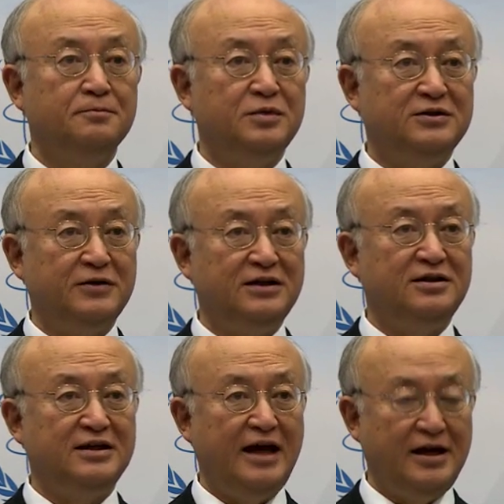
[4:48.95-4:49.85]
between
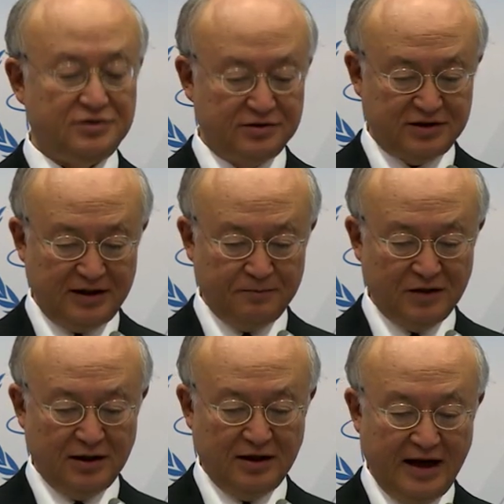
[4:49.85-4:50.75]
the agency
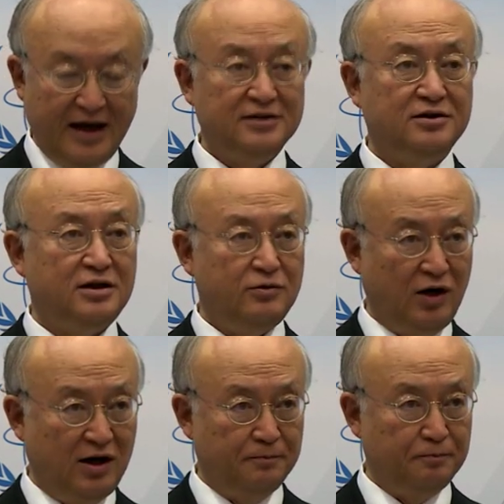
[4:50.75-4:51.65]
and
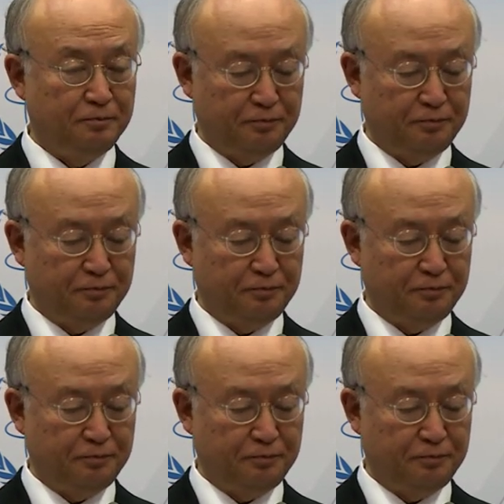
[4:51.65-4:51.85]
Iran.